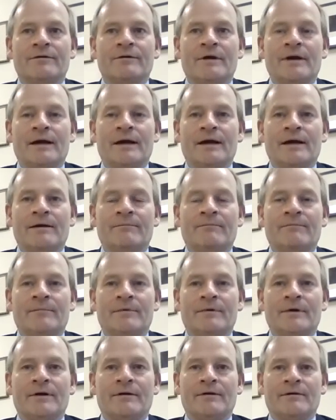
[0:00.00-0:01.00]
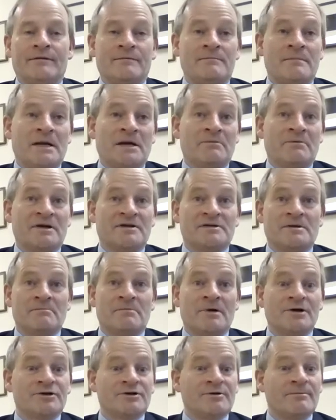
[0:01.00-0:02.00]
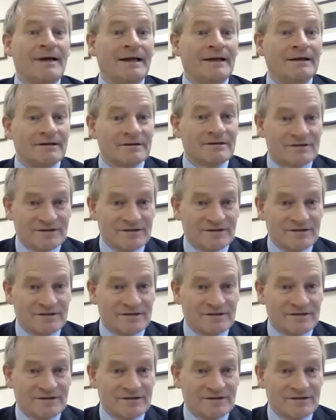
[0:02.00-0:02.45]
in many ways, a monumental